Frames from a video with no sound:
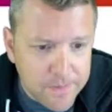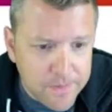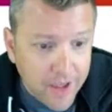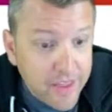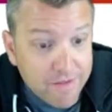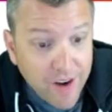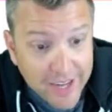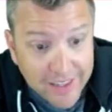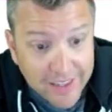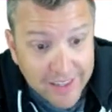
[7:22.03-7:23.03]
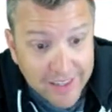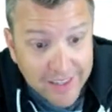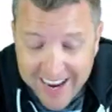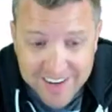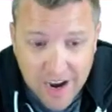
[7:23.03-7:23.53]
And then finally, it gets
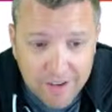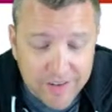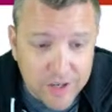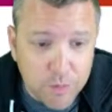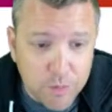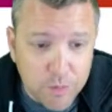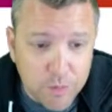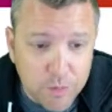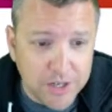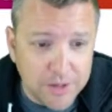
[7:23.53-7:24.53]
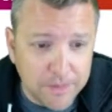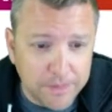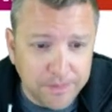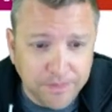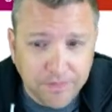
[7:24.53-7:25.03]
handoff into production.
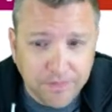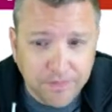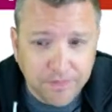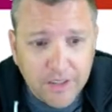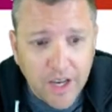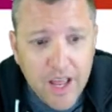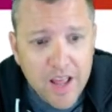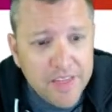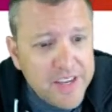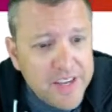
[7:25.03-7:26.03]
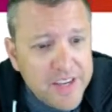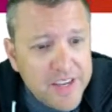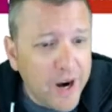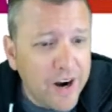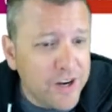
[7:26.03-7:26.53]
This is
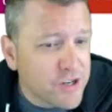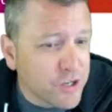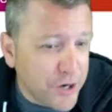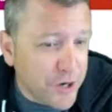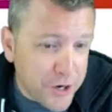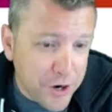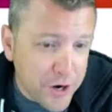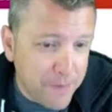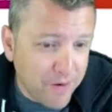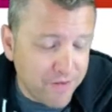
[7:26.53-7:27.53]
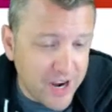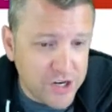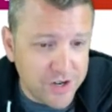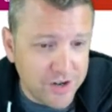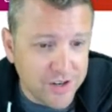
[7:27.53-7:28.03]
where your security
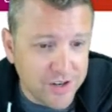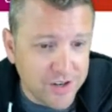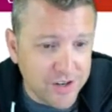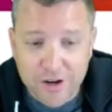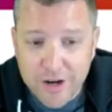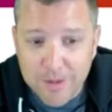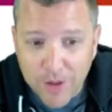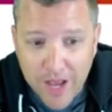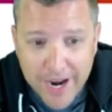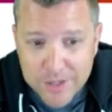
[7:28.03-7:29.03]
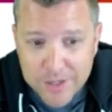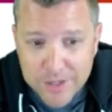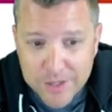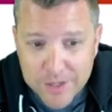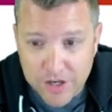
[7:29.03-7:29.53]
professionals, your compliance
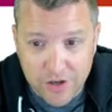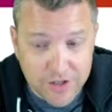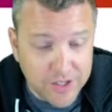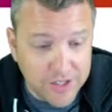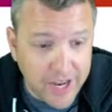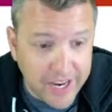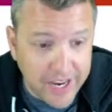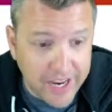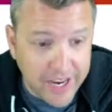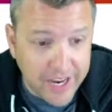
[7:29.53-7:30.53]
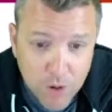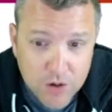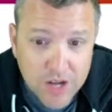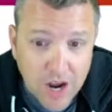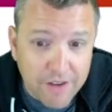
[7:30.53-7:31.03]
professionals, and
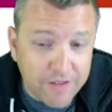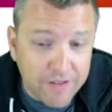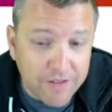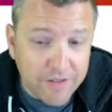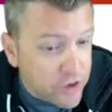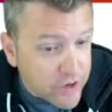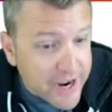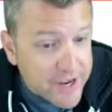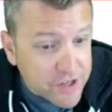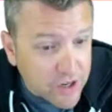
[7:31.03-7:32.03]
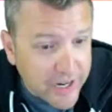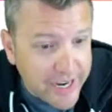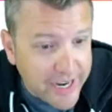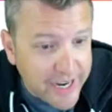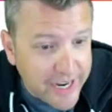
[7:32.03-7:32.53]
most often your
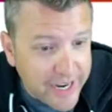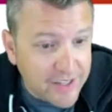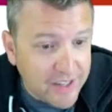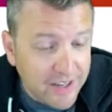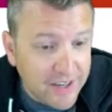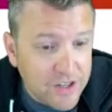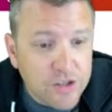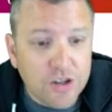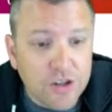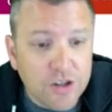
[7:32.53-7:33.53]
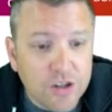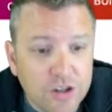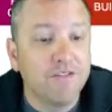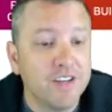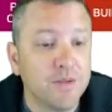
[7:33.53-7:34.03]
SREs start to
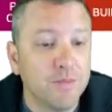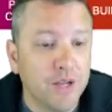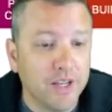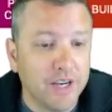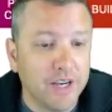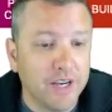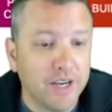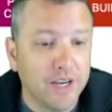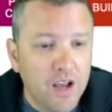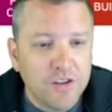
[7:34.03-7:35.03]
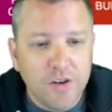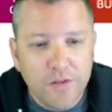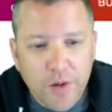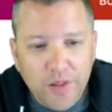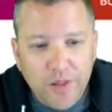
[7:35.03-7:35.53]
get visibility. So if you
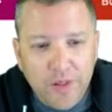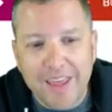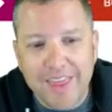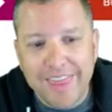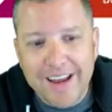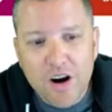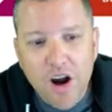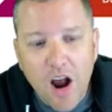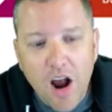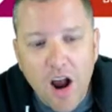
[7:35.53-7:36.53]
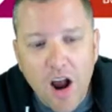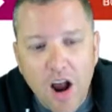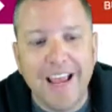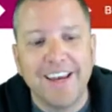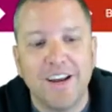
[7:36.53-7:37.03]
think about it, their
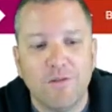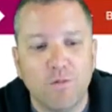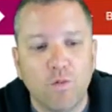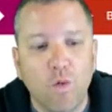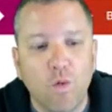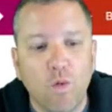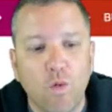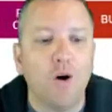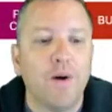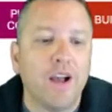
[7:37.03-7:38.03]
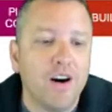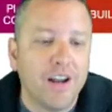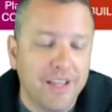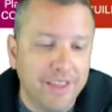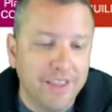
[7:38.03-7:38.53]
understanding of what is going
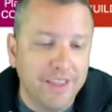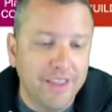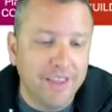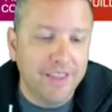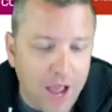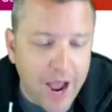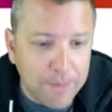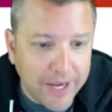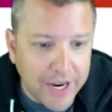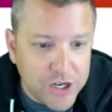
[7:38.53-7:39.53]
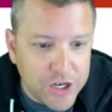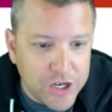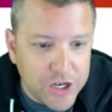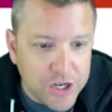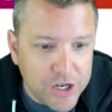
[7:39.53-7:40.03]
on in the
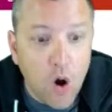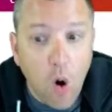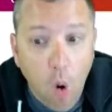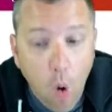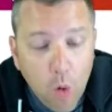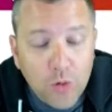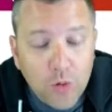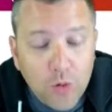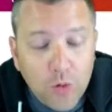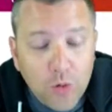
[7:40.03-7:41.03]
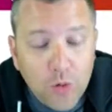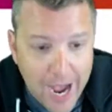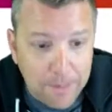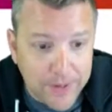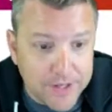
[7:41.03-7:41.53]
application only
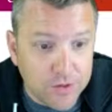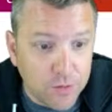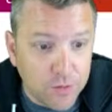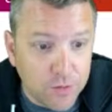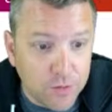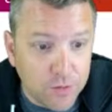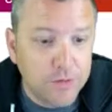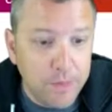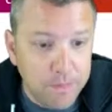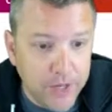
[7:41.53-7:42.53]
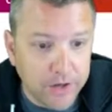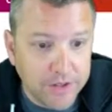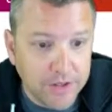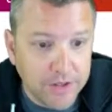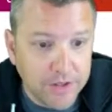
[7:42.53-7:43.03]
happens once it's been
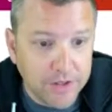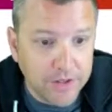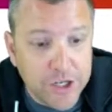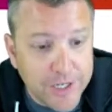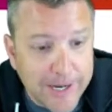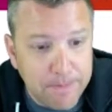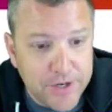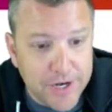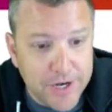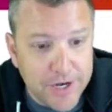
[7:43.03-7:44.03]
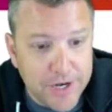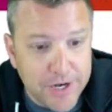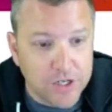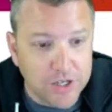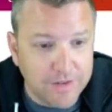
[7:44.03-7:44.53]
built and shipped to your
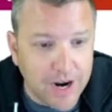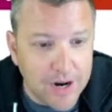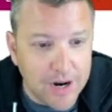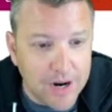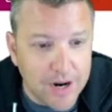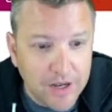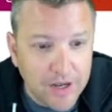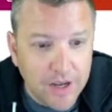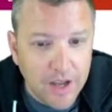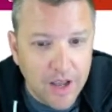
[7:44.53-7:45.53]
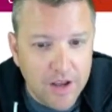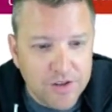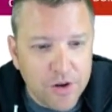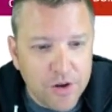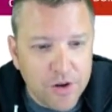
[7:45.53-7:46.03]
production environments.
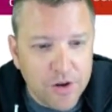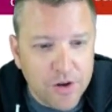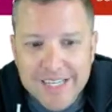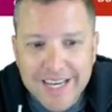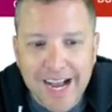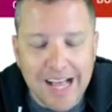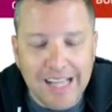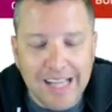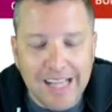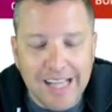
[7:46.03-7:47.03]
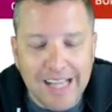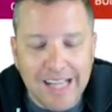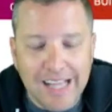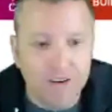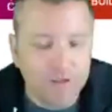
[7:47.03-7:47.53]
So they're missing a
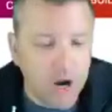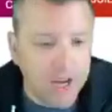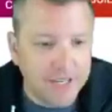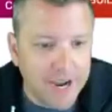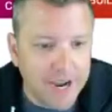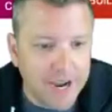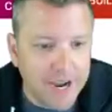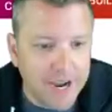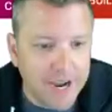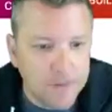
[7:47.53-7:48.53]
lot of context.